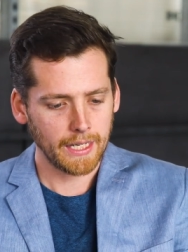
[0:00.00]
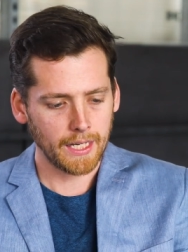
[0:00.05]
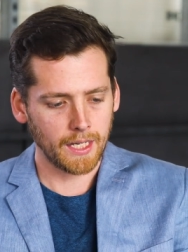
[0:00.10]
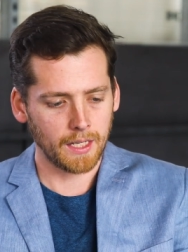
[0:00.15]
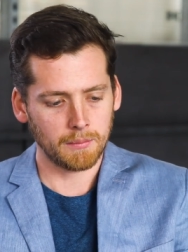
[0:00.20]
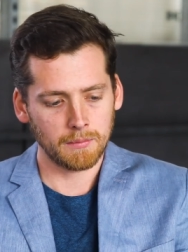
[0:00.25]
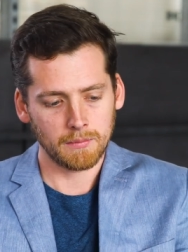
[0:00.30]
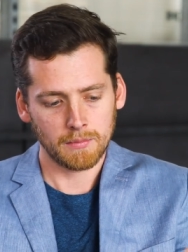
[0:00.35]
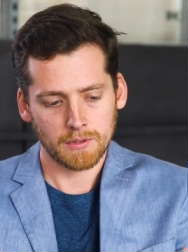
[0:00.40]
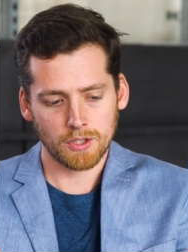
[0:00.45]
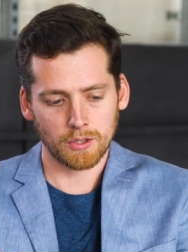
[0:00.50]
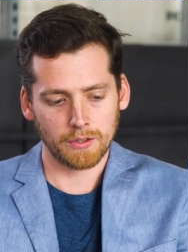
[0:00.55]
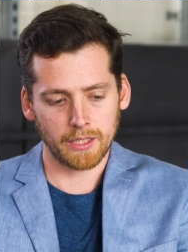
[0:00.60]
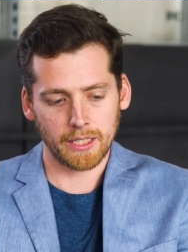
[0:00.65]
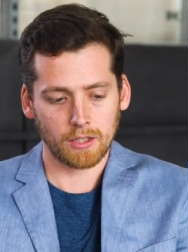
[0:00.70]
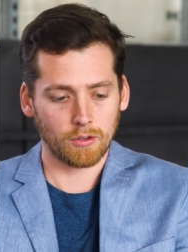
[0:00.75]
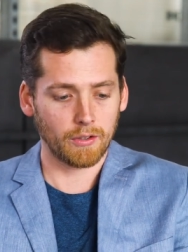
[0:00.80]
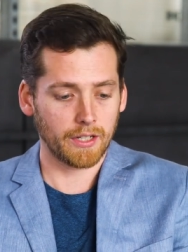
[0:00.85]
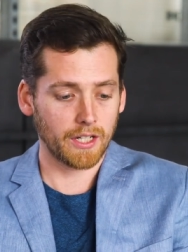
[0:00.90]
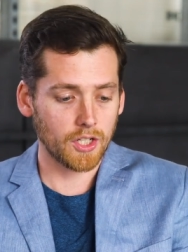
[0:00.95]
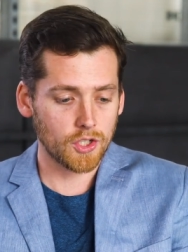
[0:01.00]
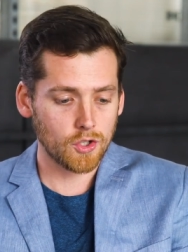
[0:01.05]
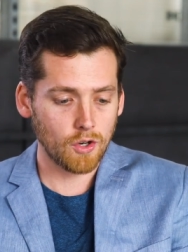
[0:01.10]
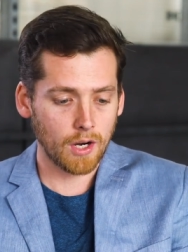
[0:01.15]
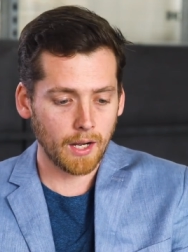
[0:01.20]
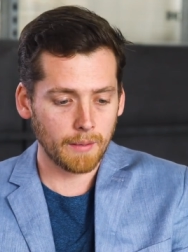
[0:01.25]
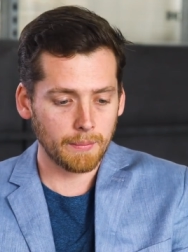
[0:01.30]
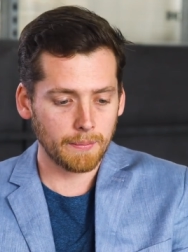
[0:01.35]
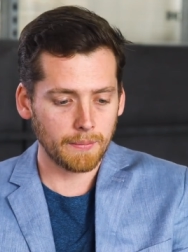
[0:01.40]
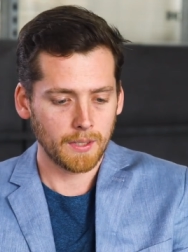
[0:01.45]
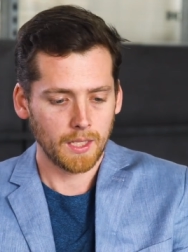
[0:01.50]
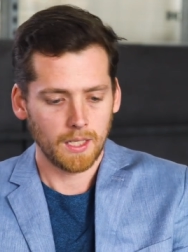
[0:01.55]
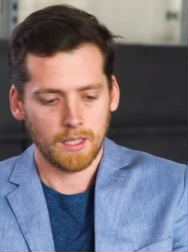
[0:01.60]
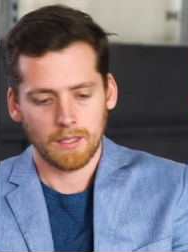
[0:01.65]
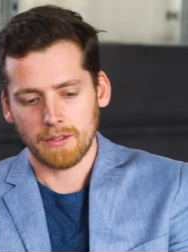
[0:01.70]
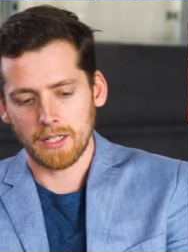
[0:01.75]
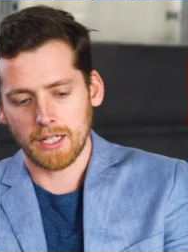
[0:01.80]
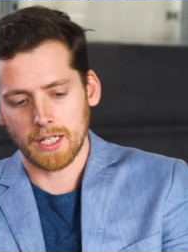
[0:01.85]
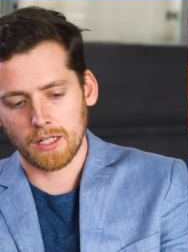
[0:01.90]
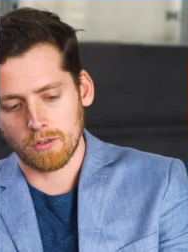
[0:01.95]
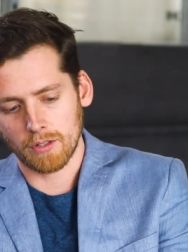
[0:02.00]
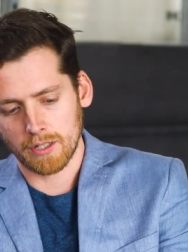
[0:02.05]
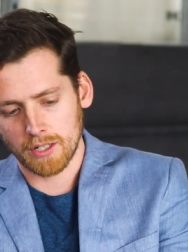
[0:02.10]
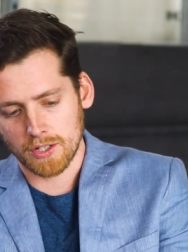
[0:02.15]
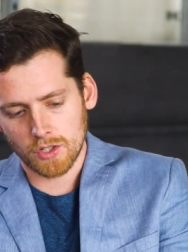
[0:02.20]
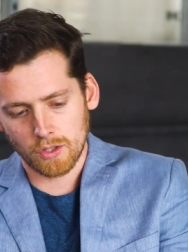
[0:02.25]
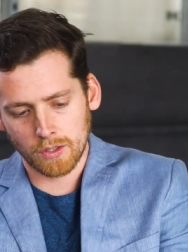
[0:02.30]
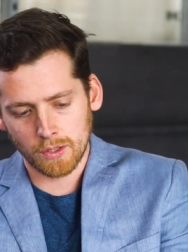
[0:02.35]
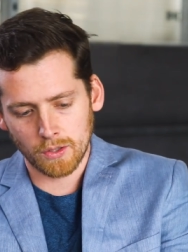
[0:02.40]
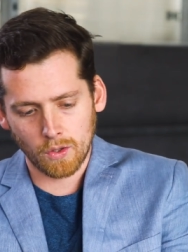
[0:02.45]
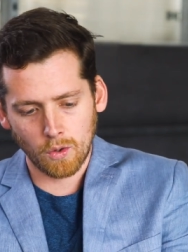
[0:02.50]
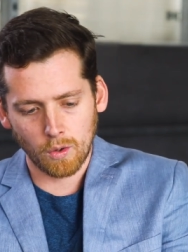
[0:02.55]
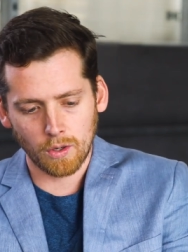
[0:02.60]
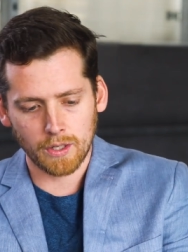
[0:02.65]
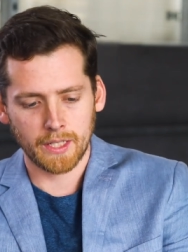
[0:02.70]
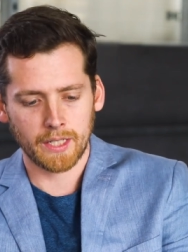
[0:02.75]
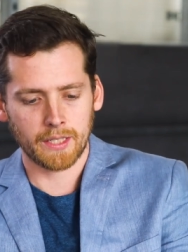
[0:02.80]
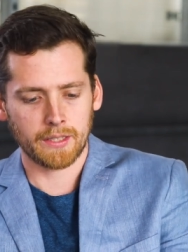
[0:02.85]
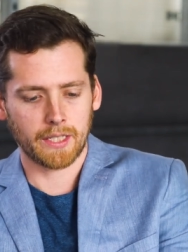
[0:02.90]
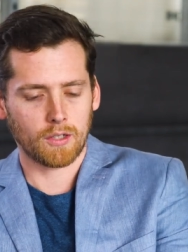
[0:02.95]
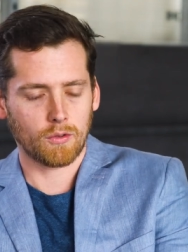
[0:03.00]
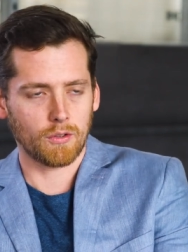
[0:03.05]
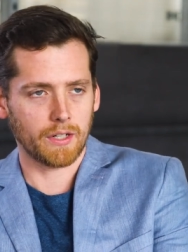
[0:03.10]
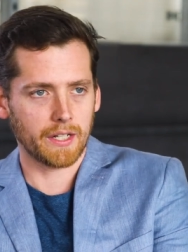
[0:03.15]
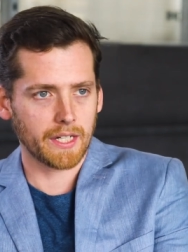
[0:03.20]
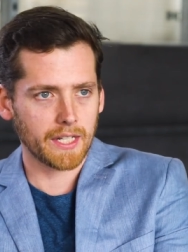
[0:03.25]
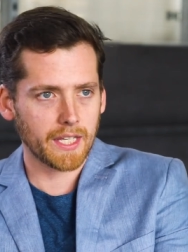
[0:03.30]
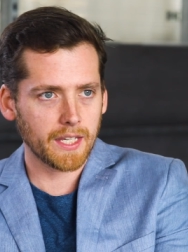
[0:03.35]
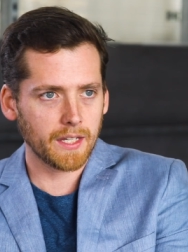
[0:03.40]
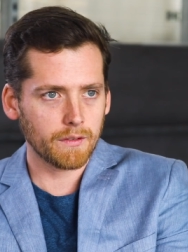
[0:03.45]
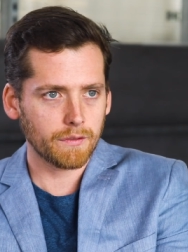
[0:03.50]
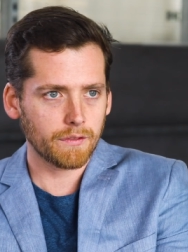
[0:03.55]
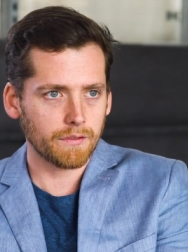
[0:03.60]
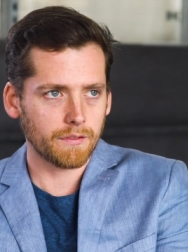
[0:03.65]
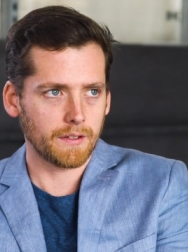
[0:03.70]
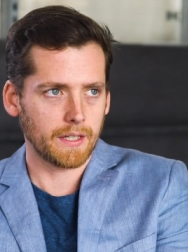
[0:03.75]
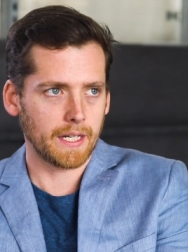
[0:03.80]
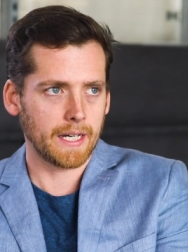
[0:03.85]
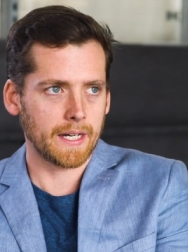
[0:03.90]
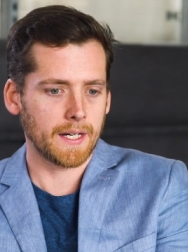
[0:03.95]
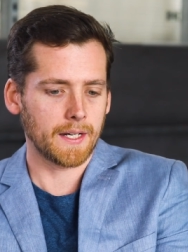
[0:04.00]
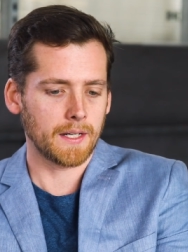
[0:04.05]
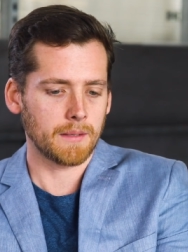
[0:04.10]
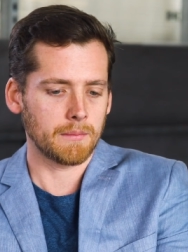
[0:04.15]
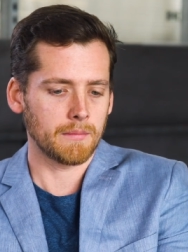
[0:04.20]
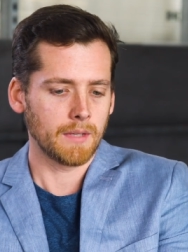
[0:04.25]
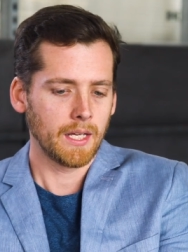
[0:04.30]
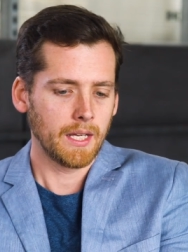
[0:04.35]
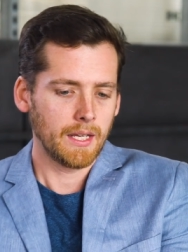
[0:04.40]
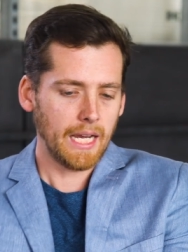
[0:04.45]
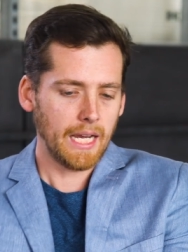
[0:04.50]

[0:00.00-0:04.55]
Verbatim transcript: Um, so they created a drop, they created a screen recording, they created a GIF, um,